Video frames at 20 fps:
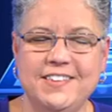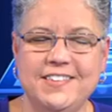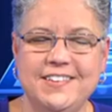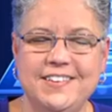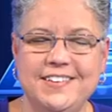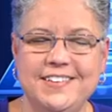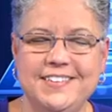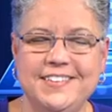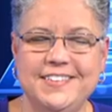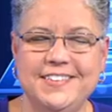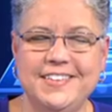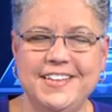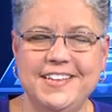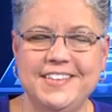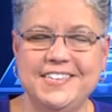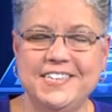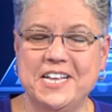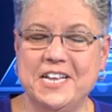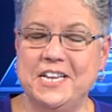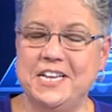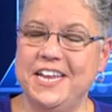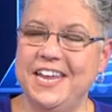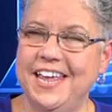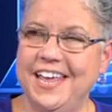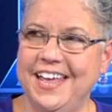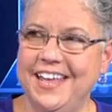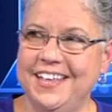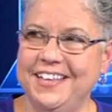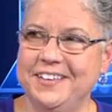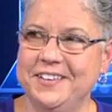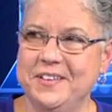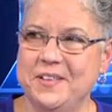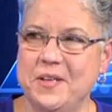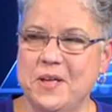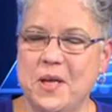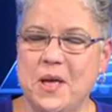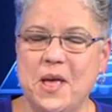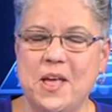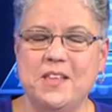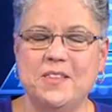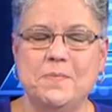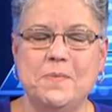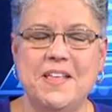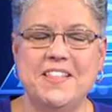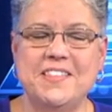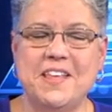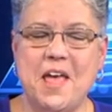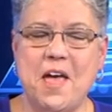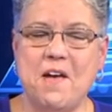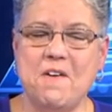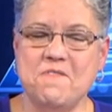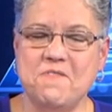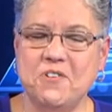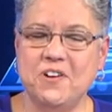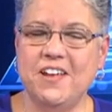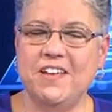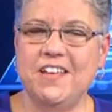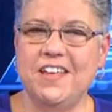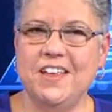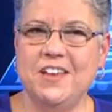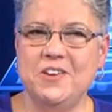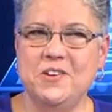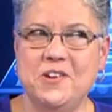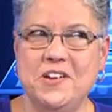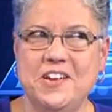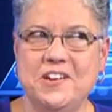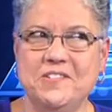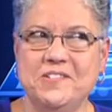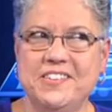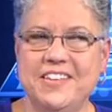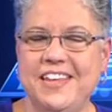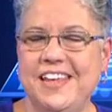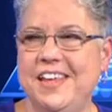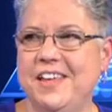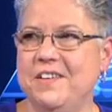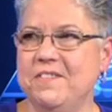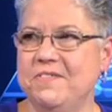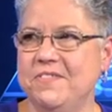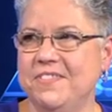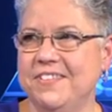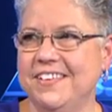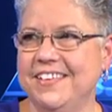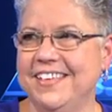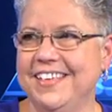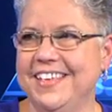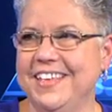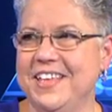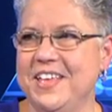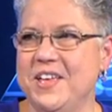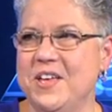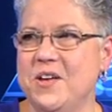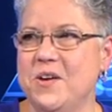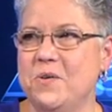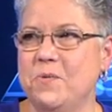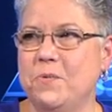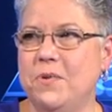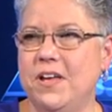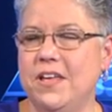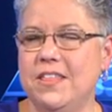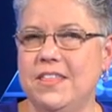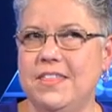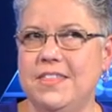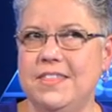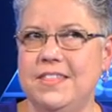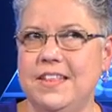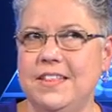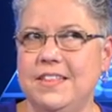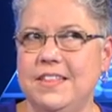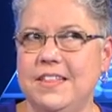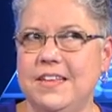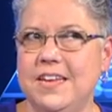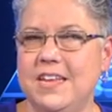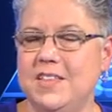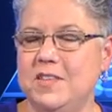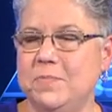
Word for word: Justice Scalia mm-hmm. spends every New Year's Eve with the